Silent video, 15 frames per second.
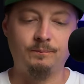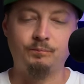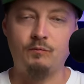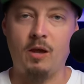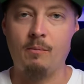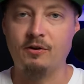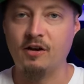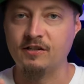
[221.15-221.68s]

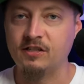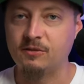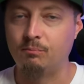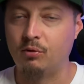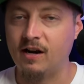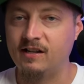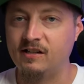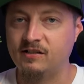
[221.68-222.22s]
And because it's
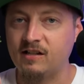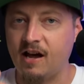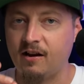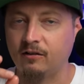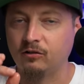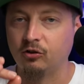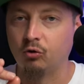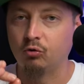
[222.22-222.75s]
breaded, it's got a
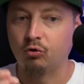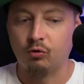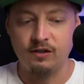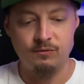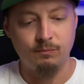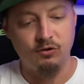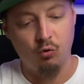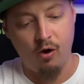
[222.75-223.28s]
little
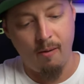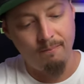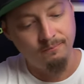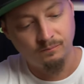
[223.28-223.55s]
crisp to it.